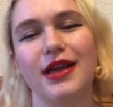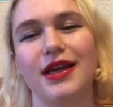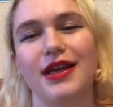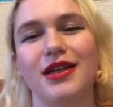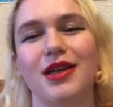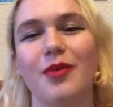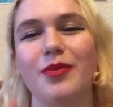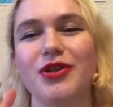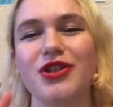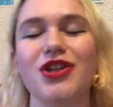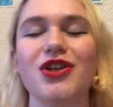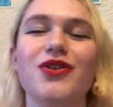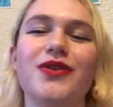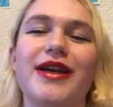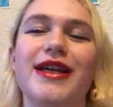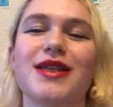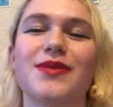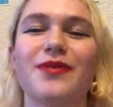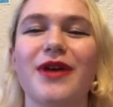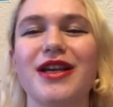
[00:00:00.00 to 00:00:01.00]
Number 2,
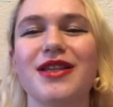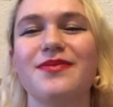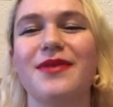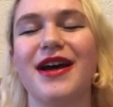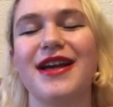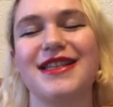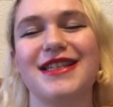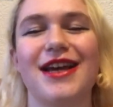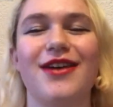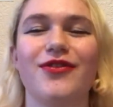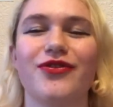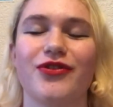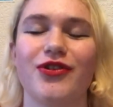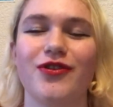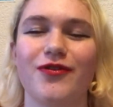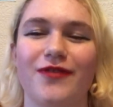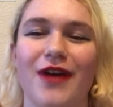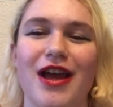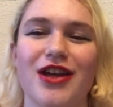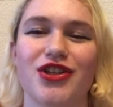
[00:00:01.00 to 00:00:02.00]
express myself through
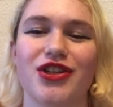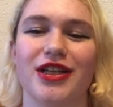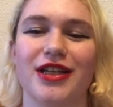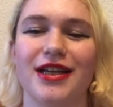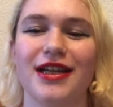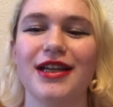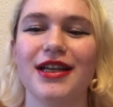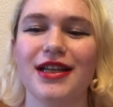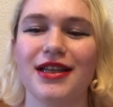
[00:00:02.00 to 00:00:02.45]
fashion.